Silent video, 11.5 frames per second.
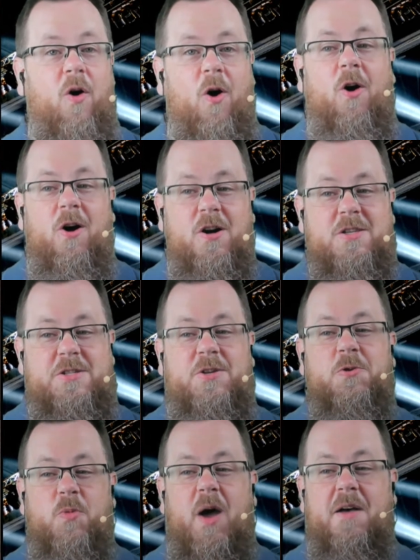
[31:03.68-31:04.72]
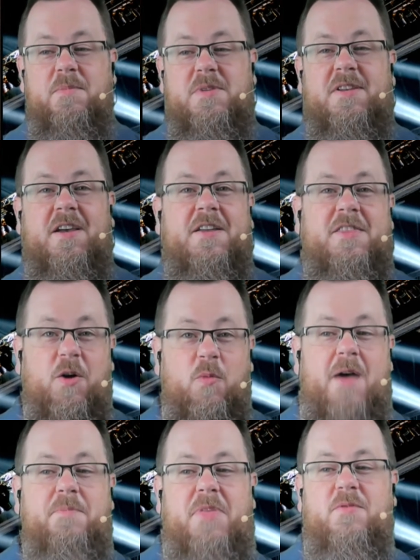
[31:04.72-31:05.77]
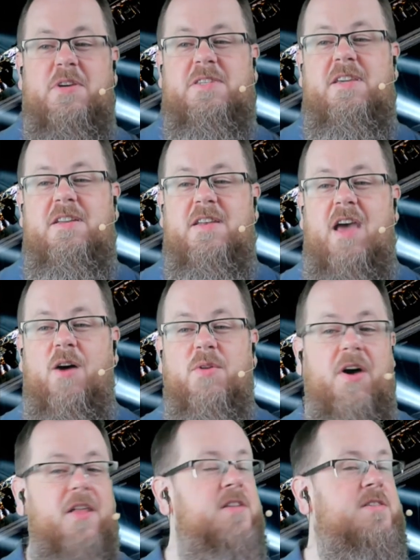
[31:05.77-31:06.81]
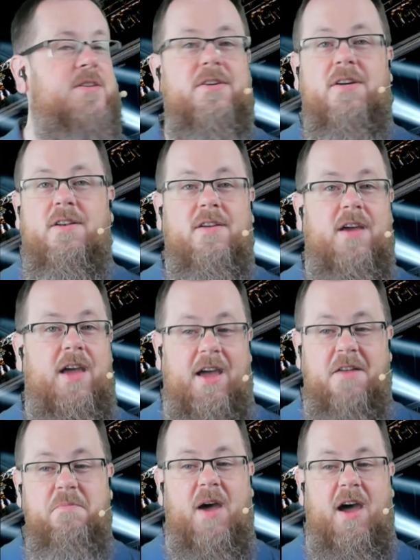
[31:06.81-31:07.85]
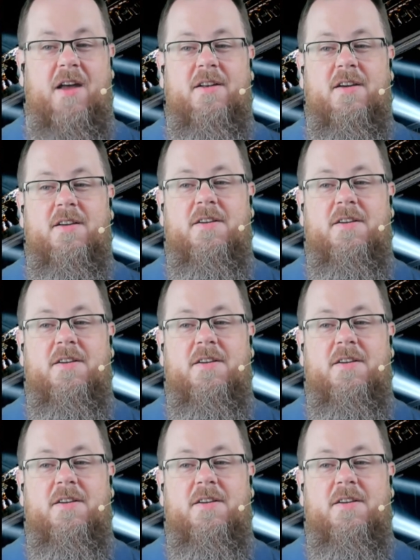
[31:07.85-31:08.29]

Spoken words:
There are two webs: the web that we see now with all its good and bad,